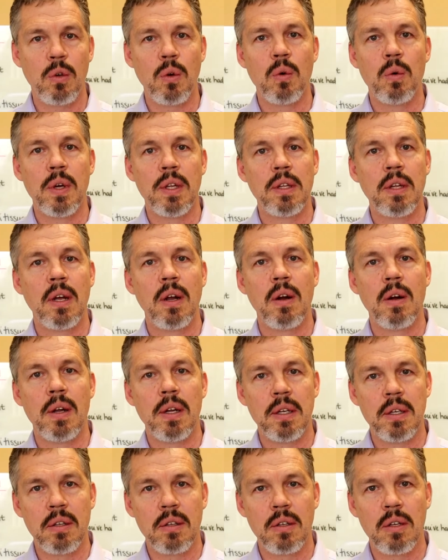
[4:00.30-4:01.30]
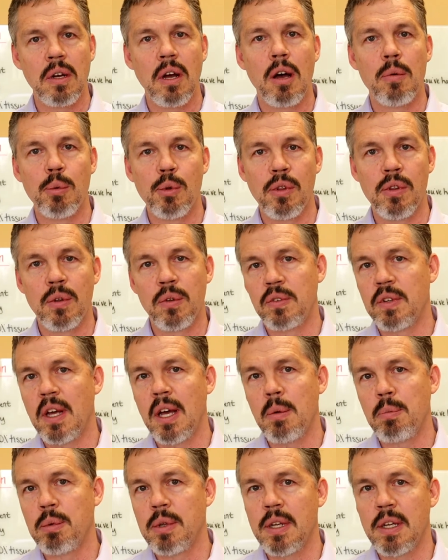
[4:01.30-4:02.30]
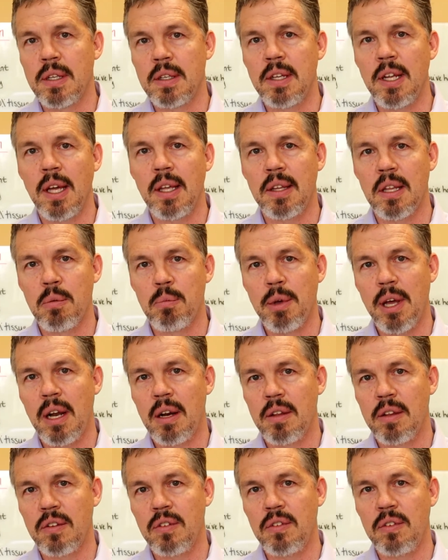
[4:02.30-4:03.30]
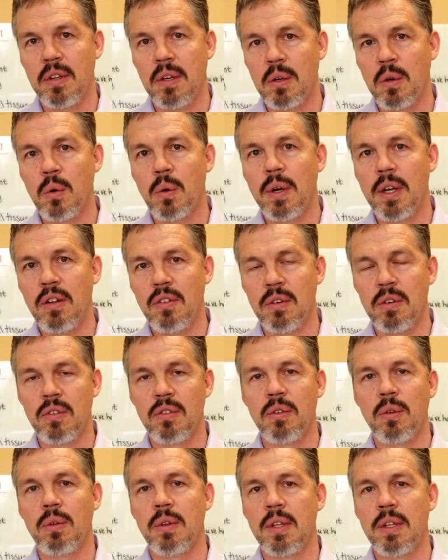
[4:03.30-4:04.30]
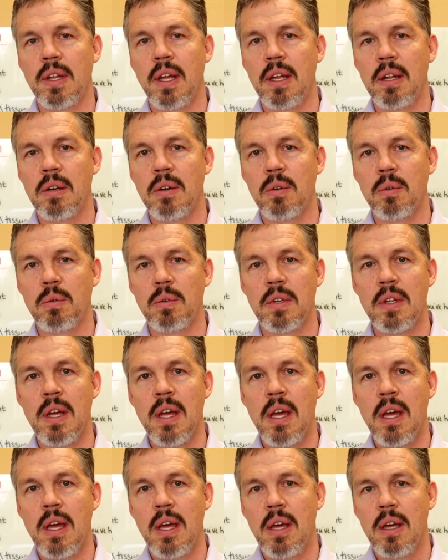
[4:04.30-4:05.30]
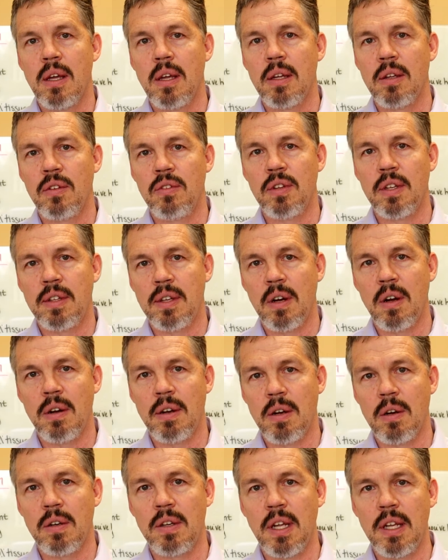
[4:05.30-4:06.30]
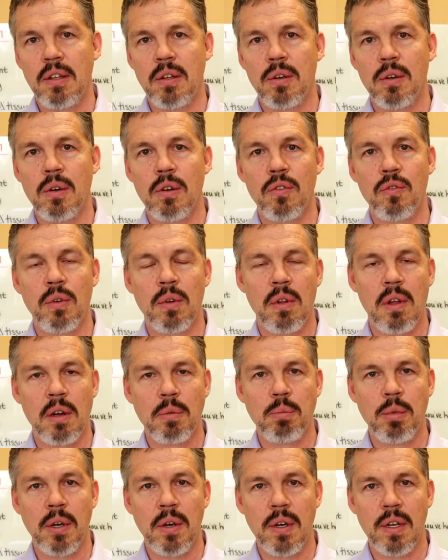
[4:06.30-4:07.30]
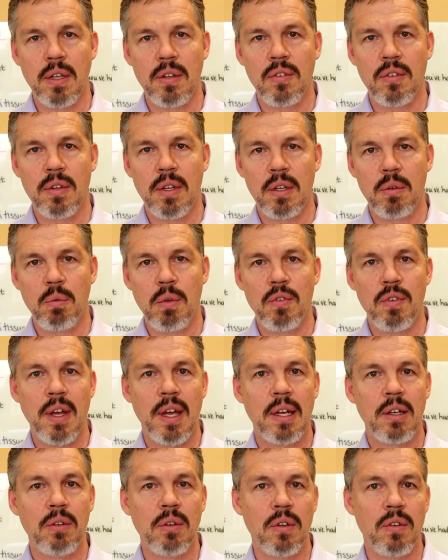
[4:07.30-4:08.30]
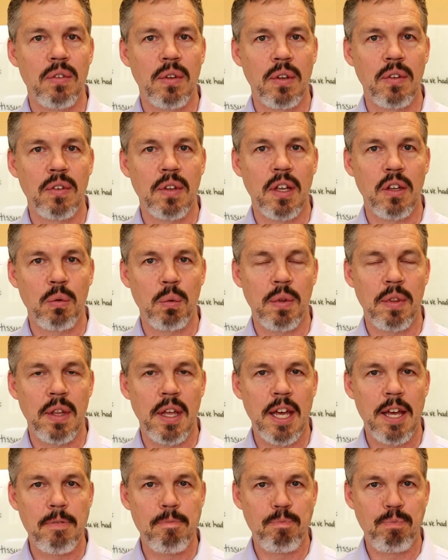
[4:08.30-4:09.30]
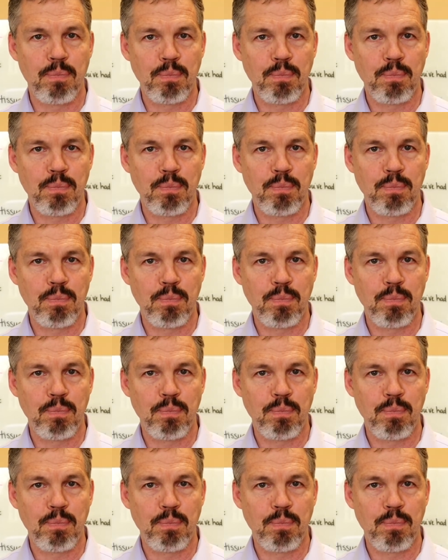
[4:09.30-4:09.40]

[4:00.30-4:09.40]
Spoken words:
that go in there and gobble those up and take them out of the equation so that they don't sit there and irritate the nerve for long periods. And we've had good success with that